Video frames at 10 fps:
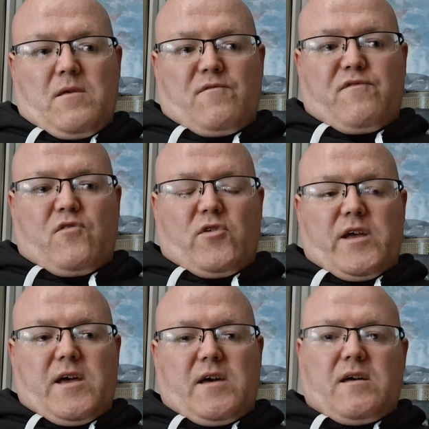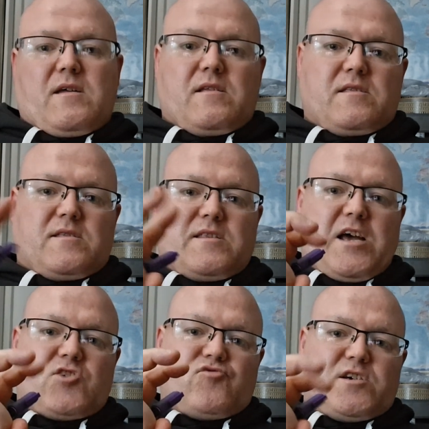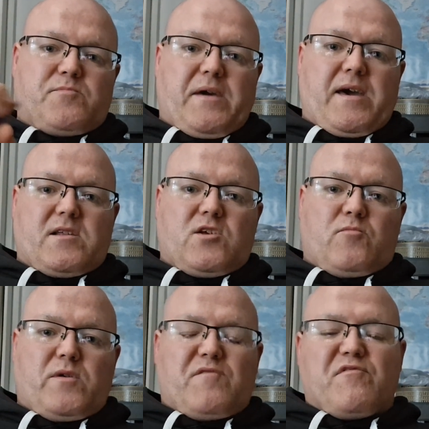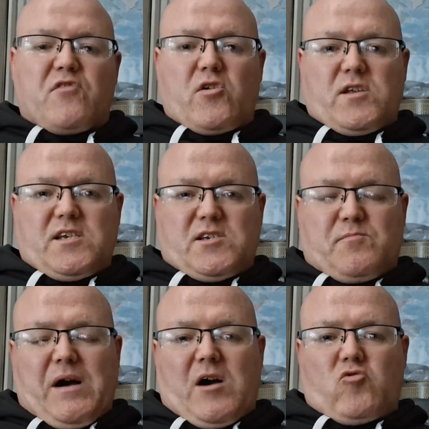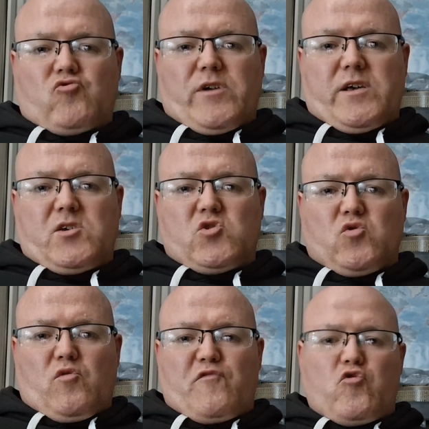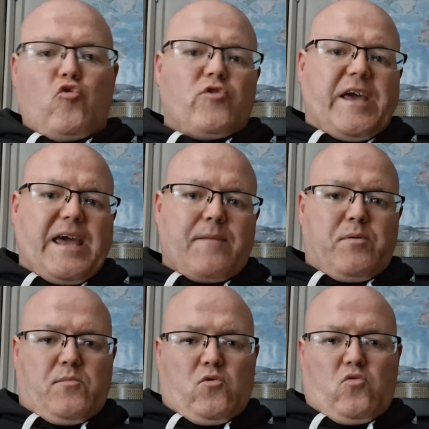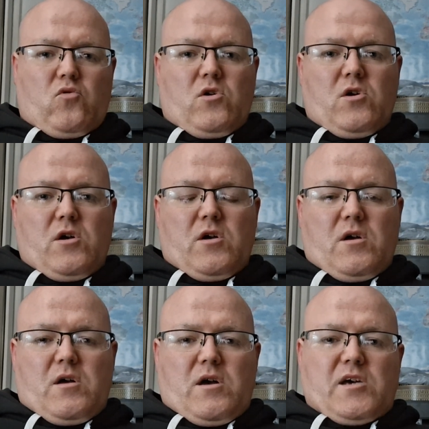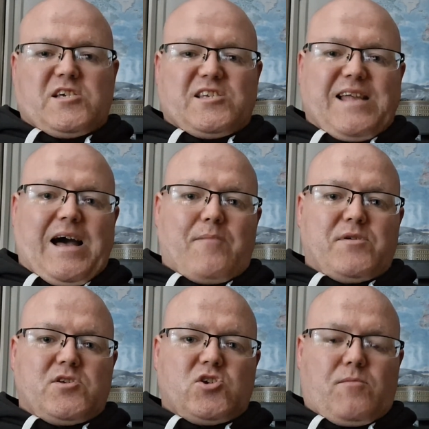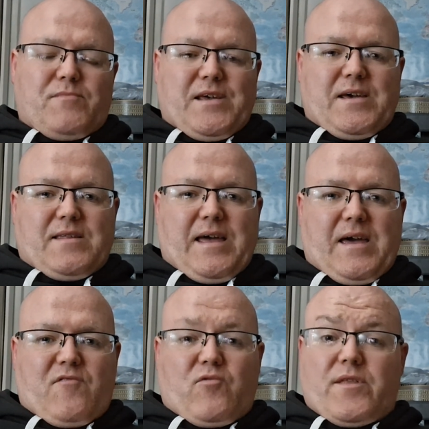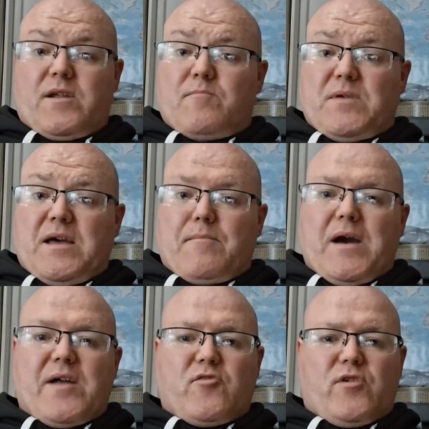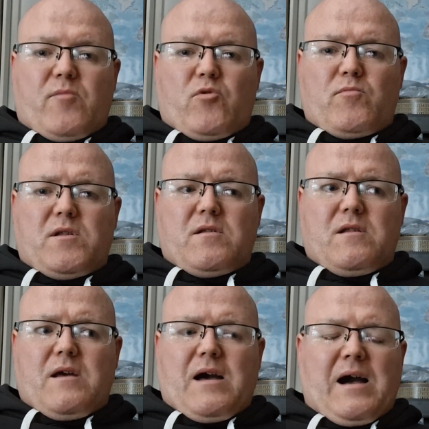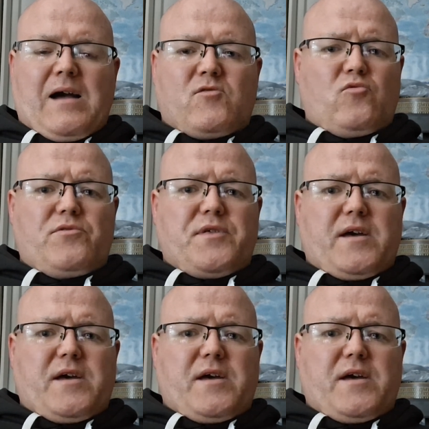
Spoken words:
for disrespecting him in front of his pals, right? So if you're capable of stabbing somebody to death, whether it be a man or a woman, I don't